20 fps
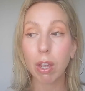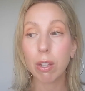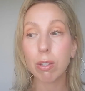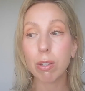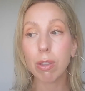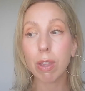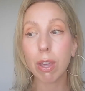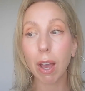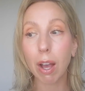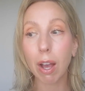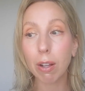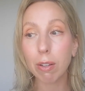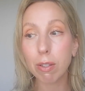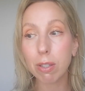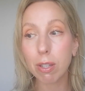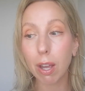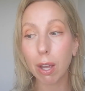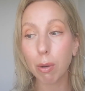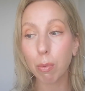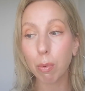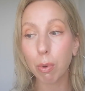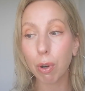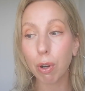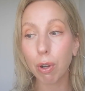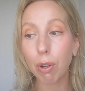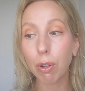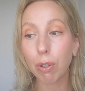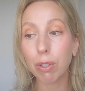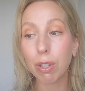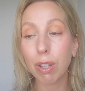To the outside
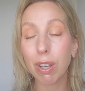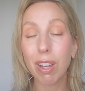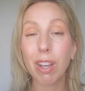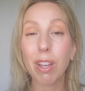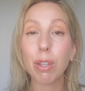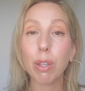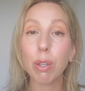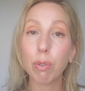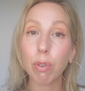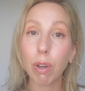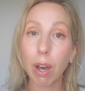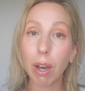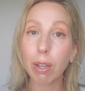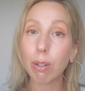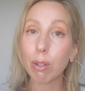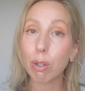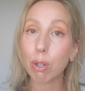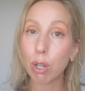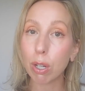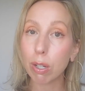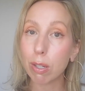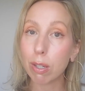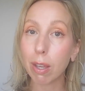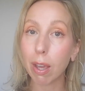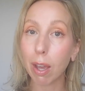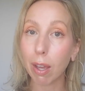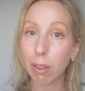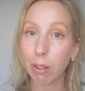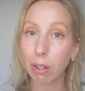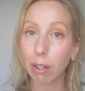world, you've got your shit
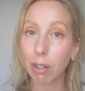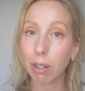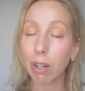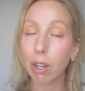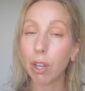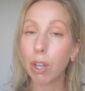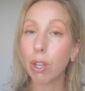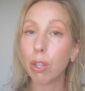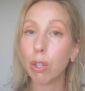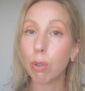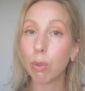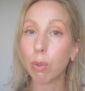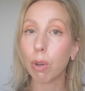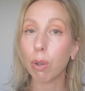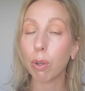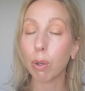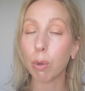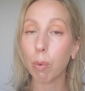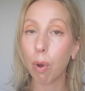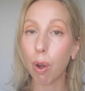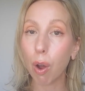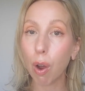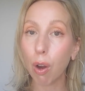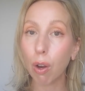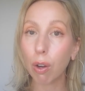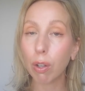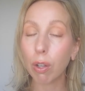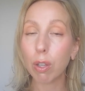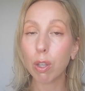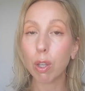together. You go to
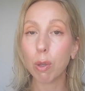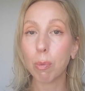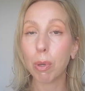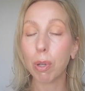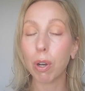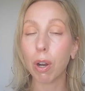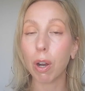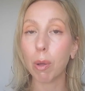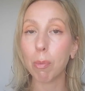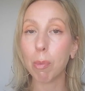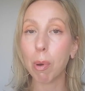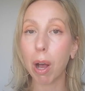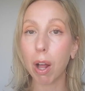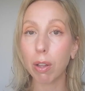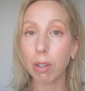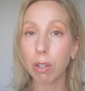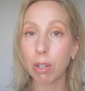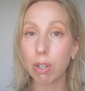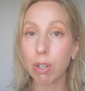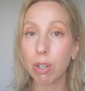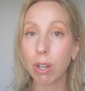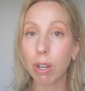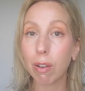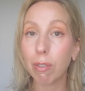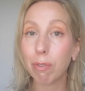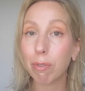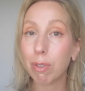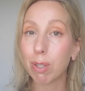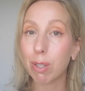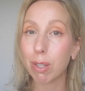work, you put on a polished
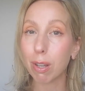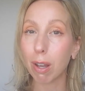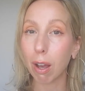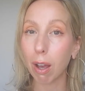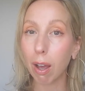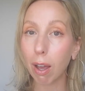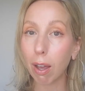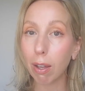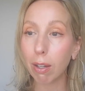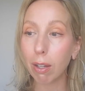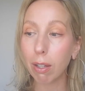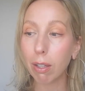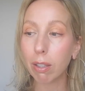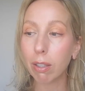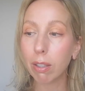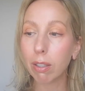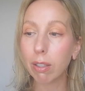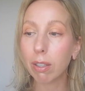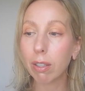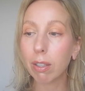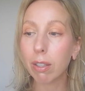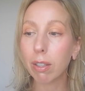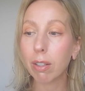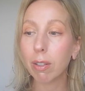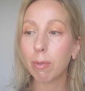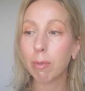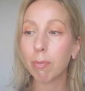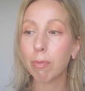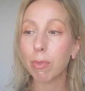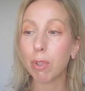facade,
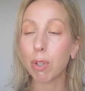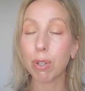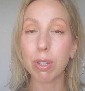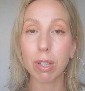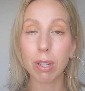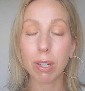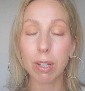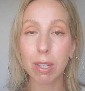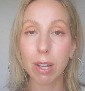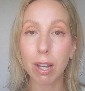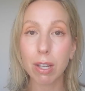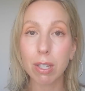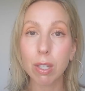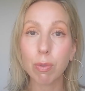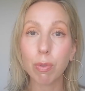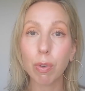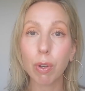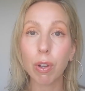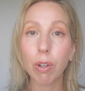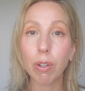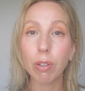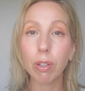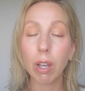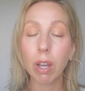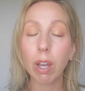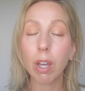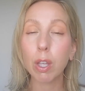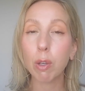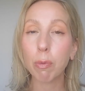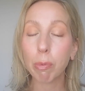you're successful.
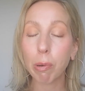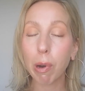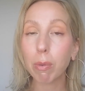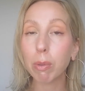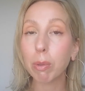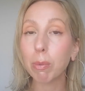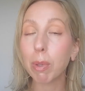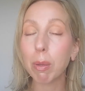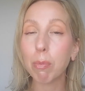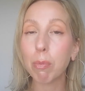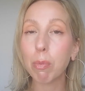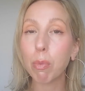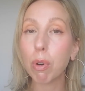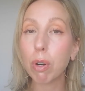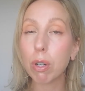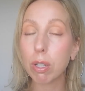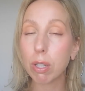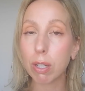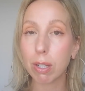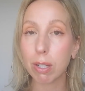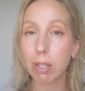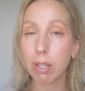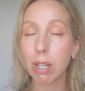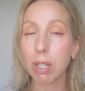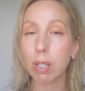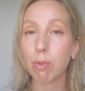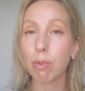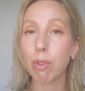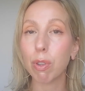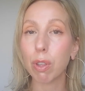You're probably more
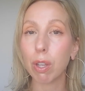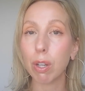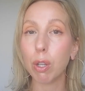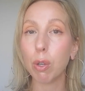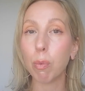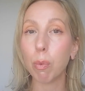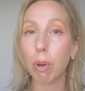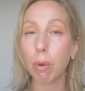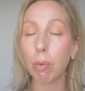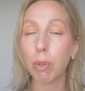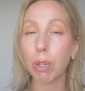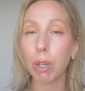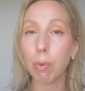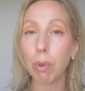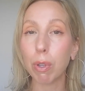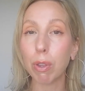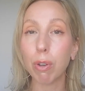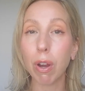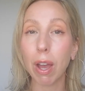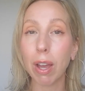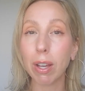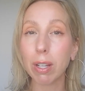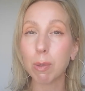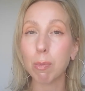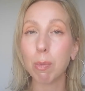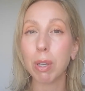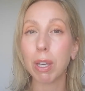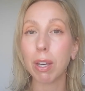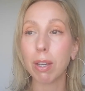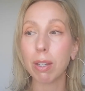successful than you were when you're with your ex
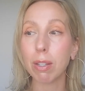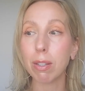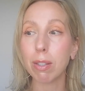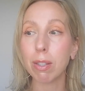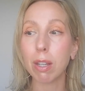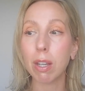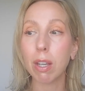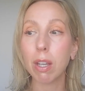because